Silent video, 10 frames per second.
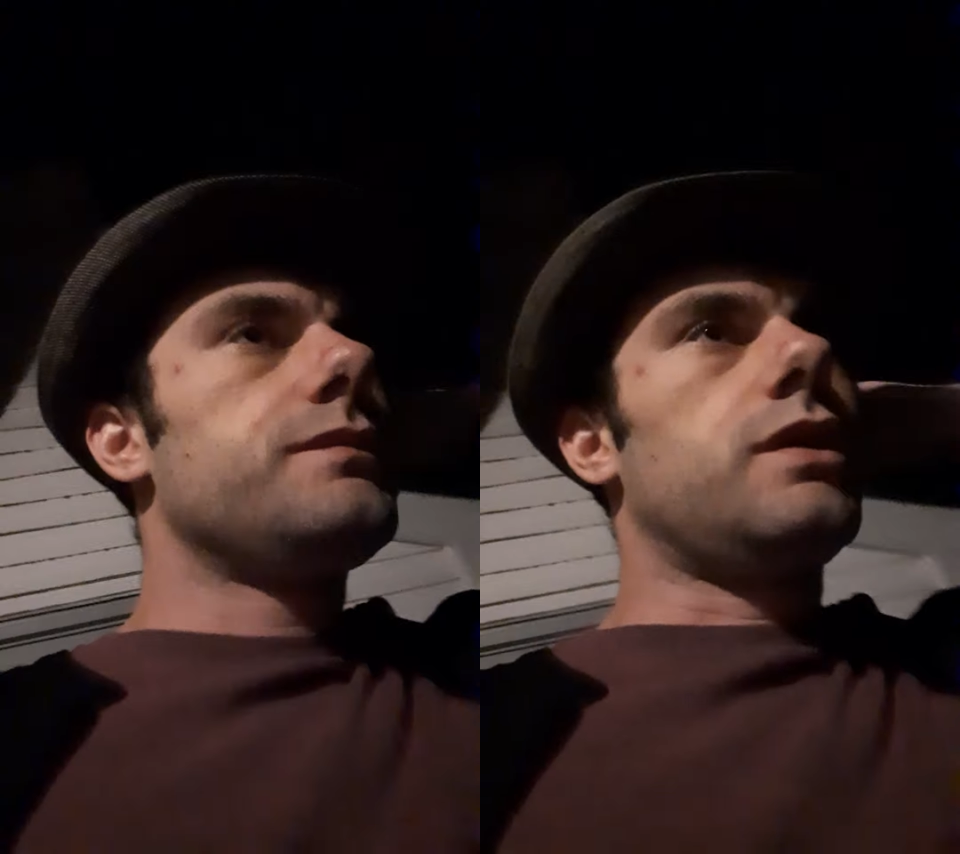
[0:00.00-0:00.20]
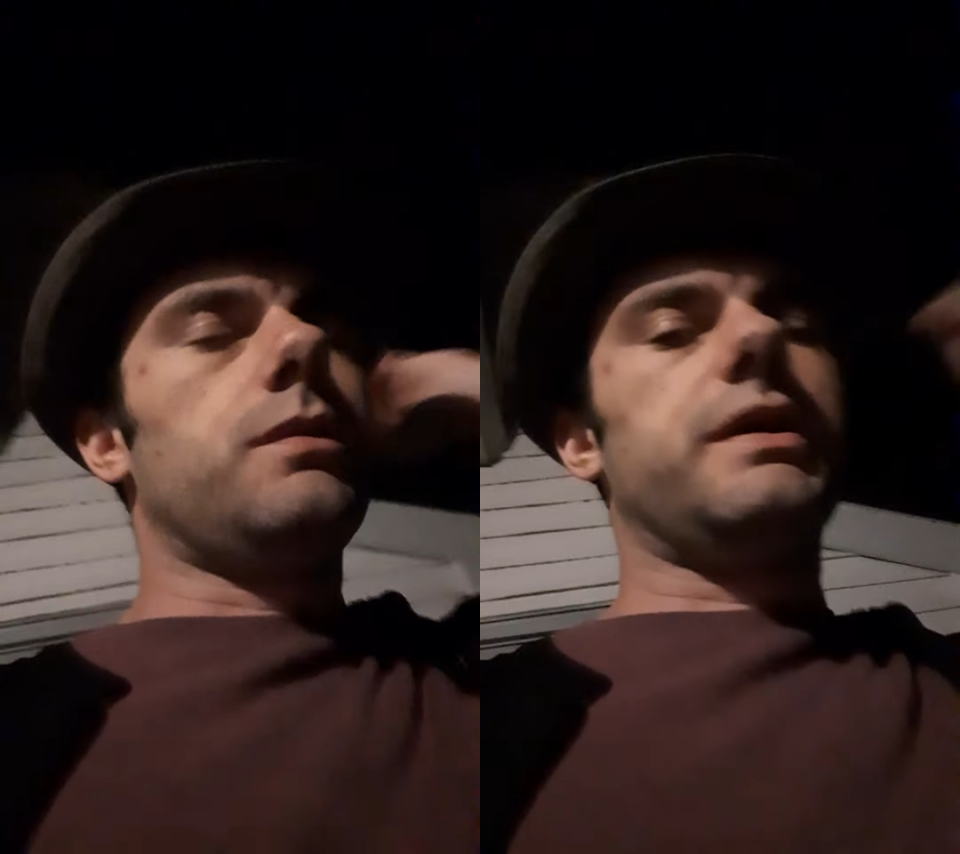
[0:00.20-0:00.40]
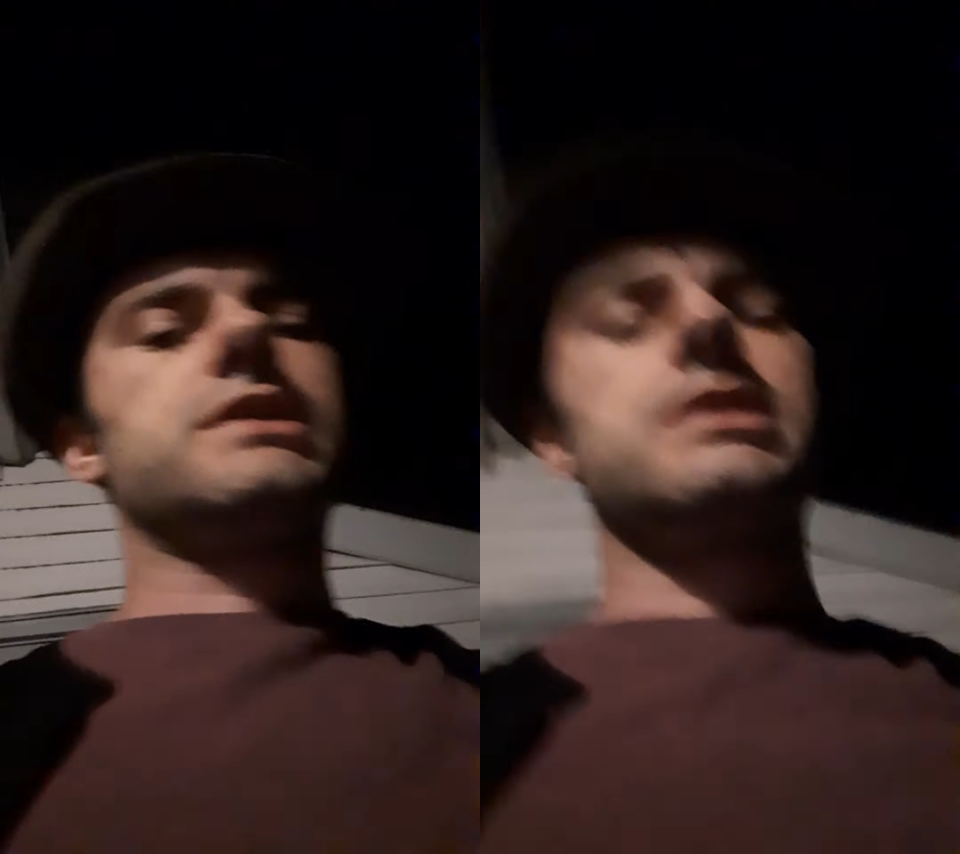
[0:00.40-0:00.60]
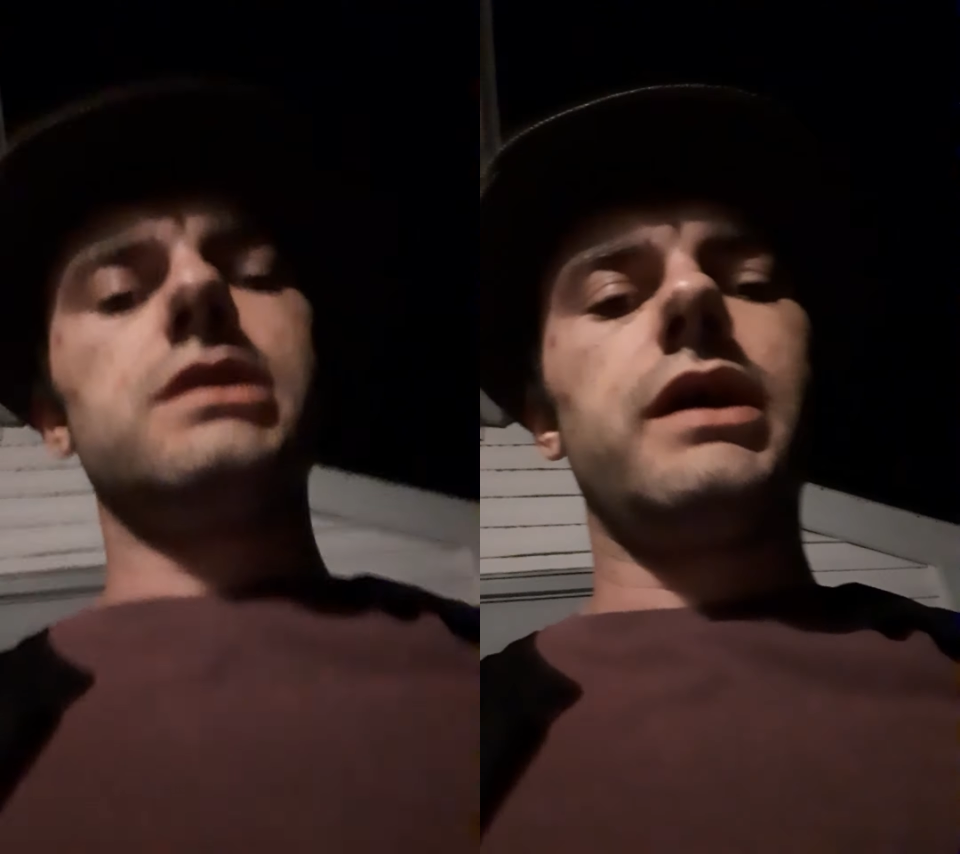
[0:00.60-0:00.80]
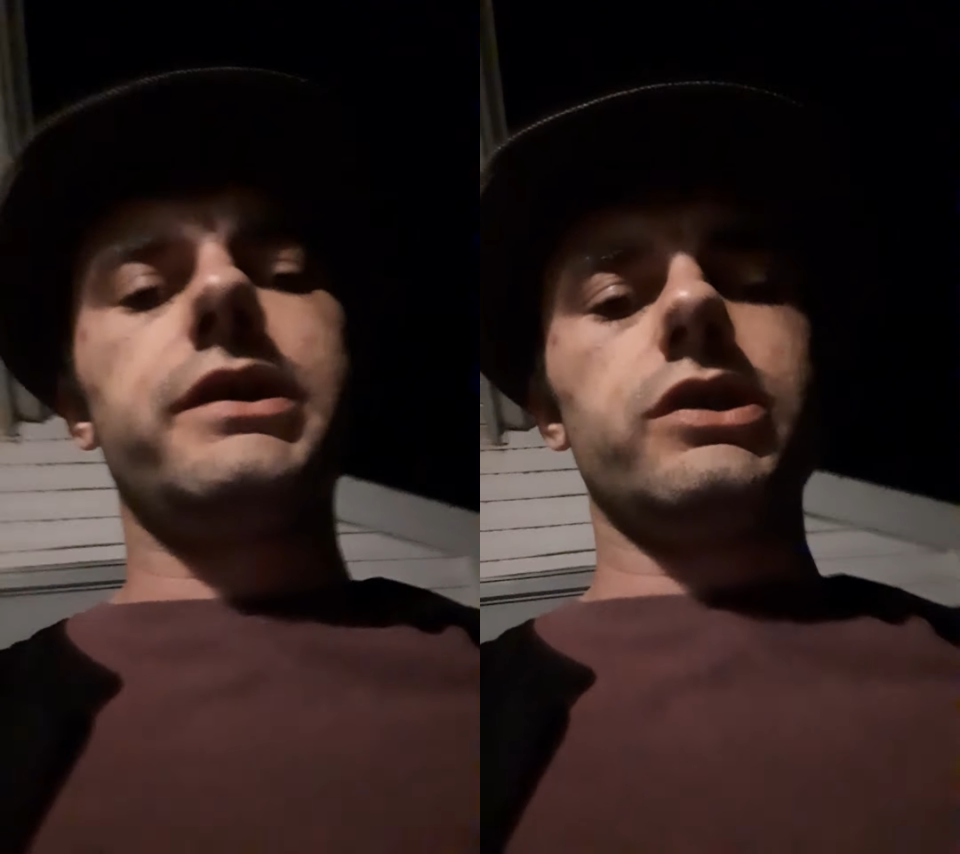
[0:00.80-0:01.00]
are basically
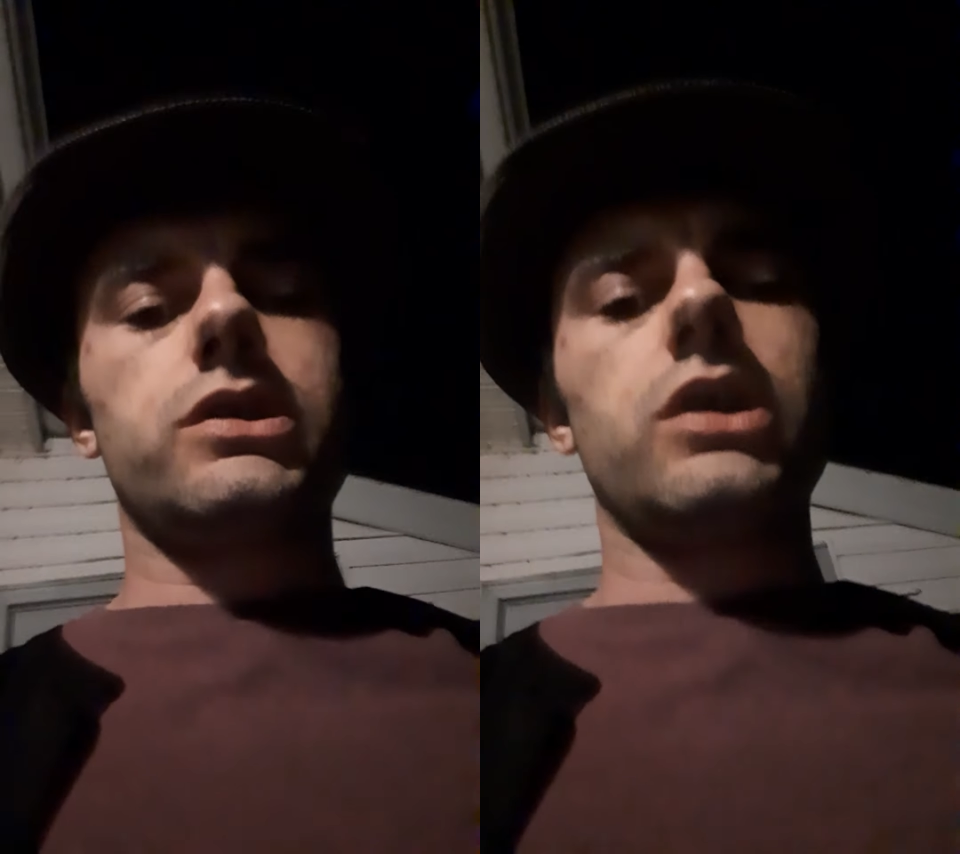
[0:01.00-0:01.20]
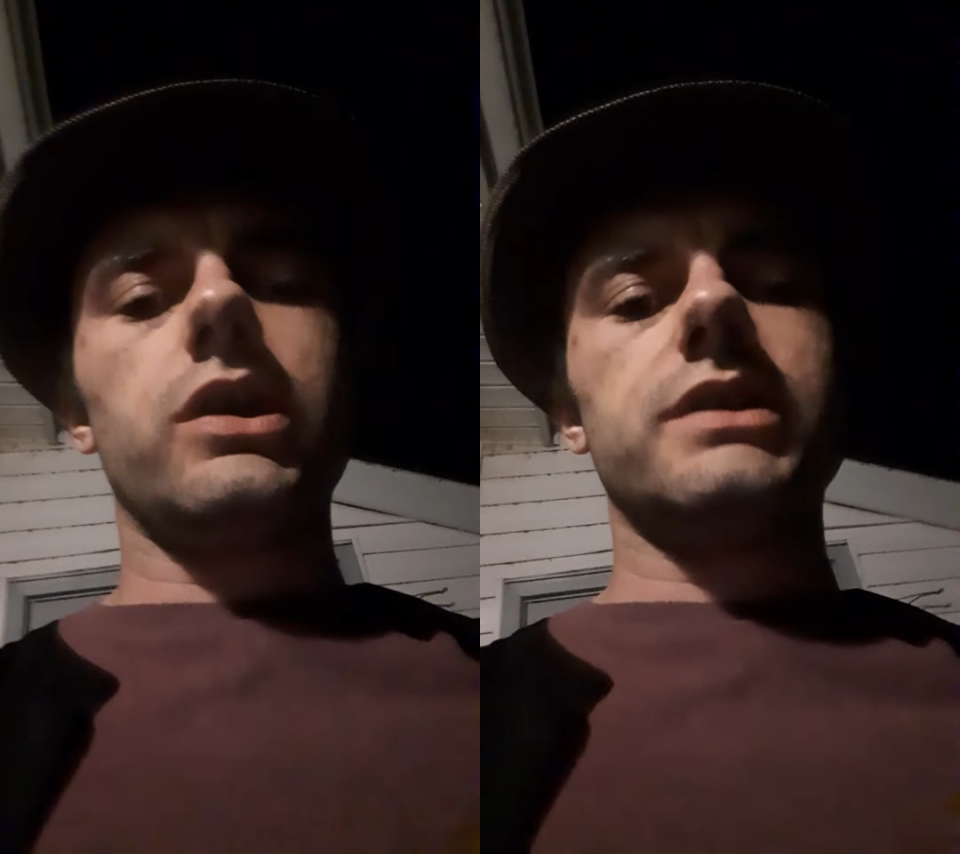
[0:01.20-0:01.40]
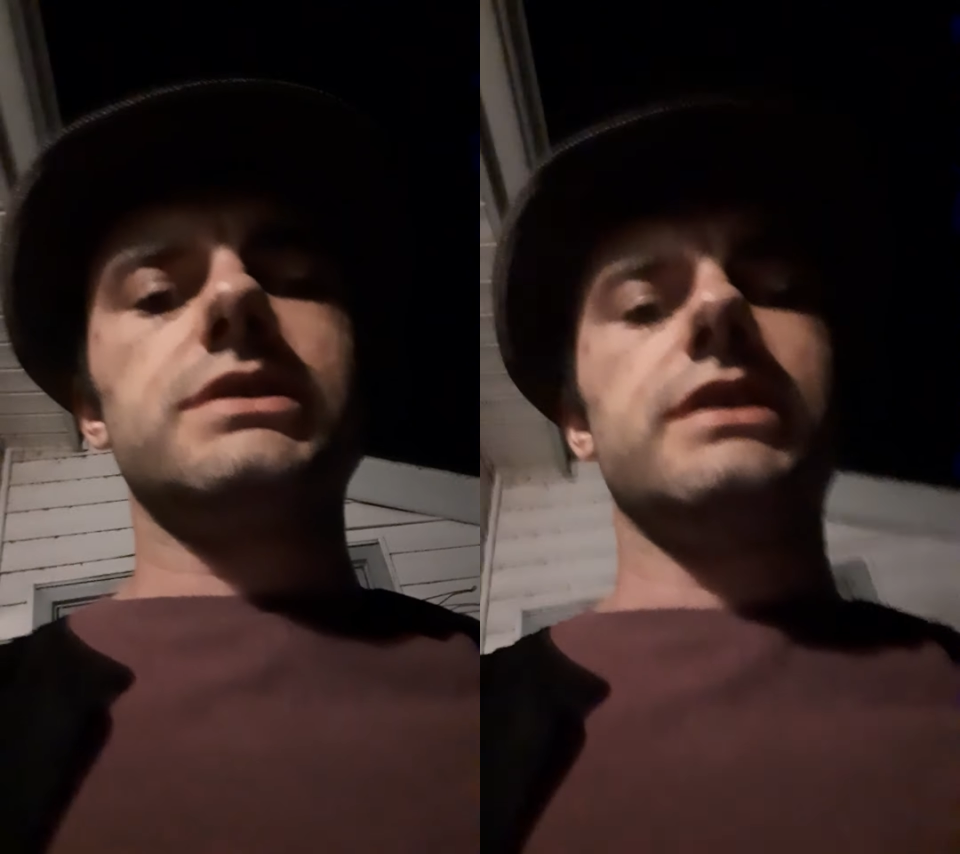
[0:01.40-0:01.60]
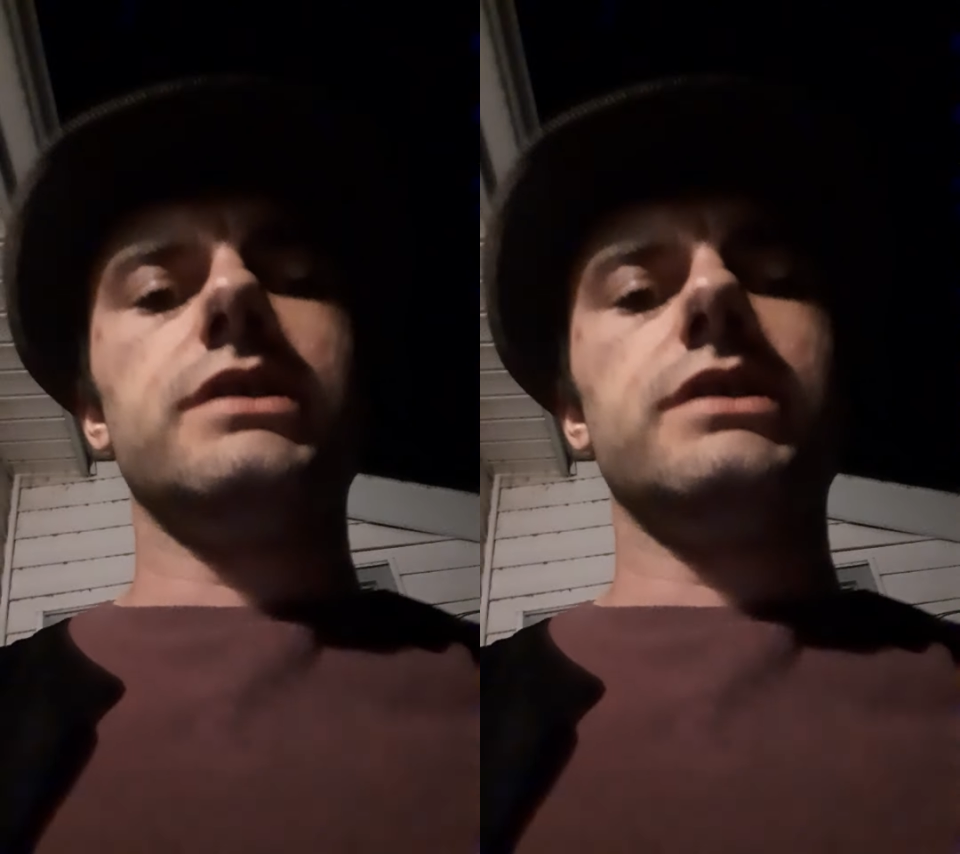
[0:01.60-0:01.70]
like your currency.